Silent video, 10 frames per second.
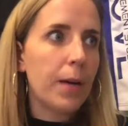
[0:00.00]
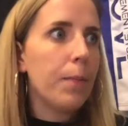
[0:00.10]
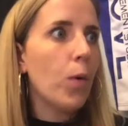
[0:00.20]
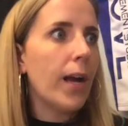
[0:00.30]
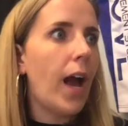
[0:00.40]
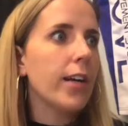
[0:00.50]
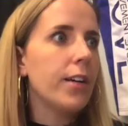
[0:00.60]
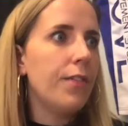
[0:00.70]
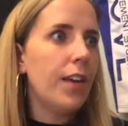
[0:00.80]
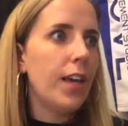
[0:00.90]
up
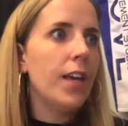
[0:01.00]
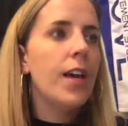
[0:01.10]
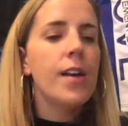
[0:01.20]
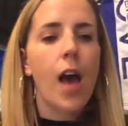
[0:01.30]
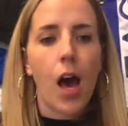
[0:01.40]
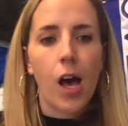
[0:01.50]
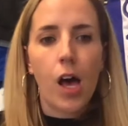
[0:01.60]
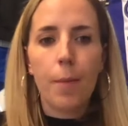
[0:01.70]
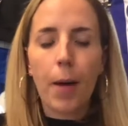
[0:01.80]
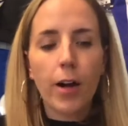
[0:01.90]
choreography?
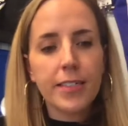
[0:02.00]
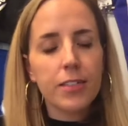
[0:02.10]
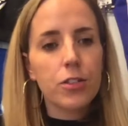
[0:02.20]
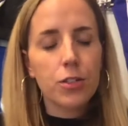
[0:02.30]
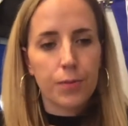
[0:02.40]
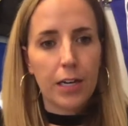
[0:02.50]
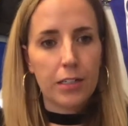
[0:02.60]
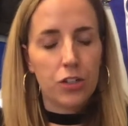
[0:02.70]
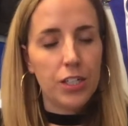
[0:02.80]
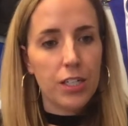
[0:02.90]
Our dancers
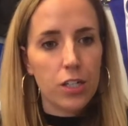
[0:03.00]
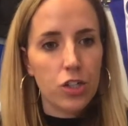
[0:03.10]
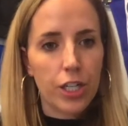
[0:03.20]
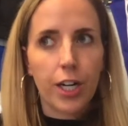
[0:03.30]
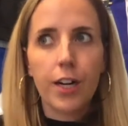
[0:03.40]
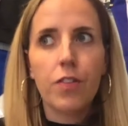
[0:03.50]
re-audition each year.